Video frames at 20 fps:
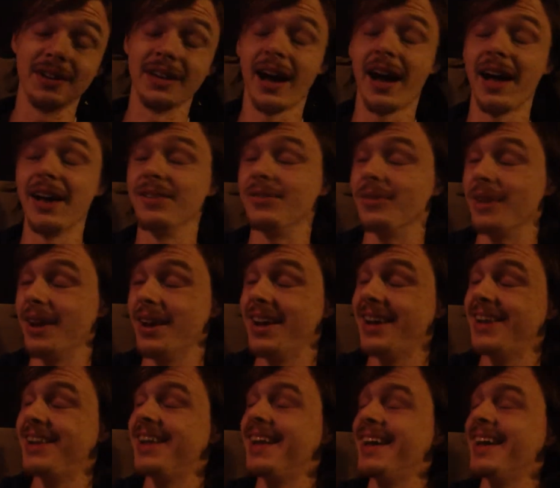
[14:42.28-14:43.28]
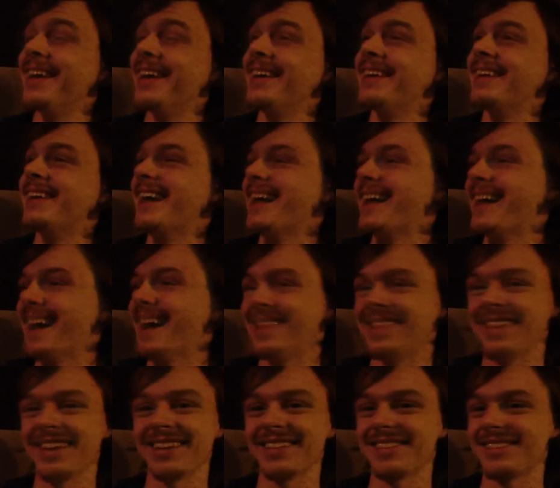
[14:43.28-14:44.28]
dehydrated. I
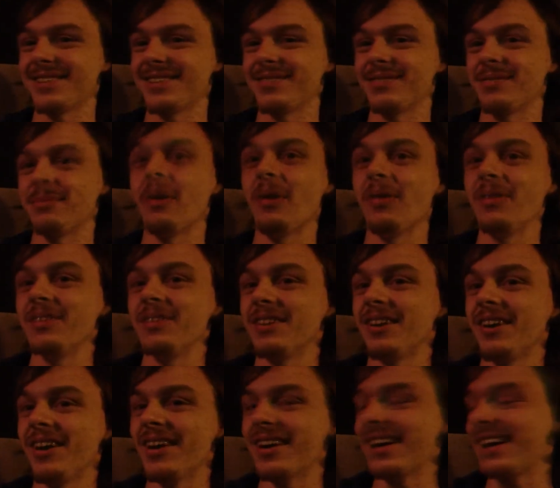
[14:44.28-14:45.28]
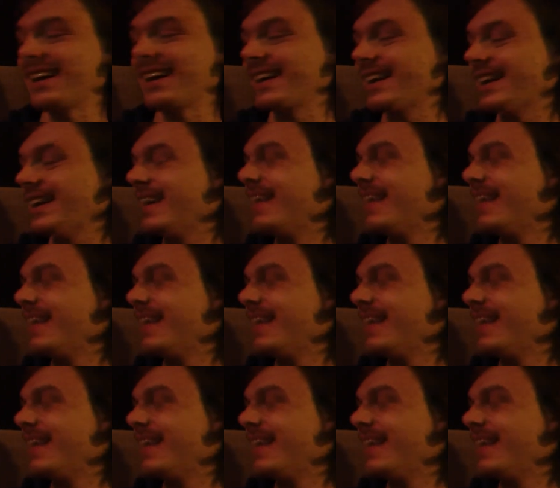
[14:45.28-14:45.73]
think it's just from all the talking.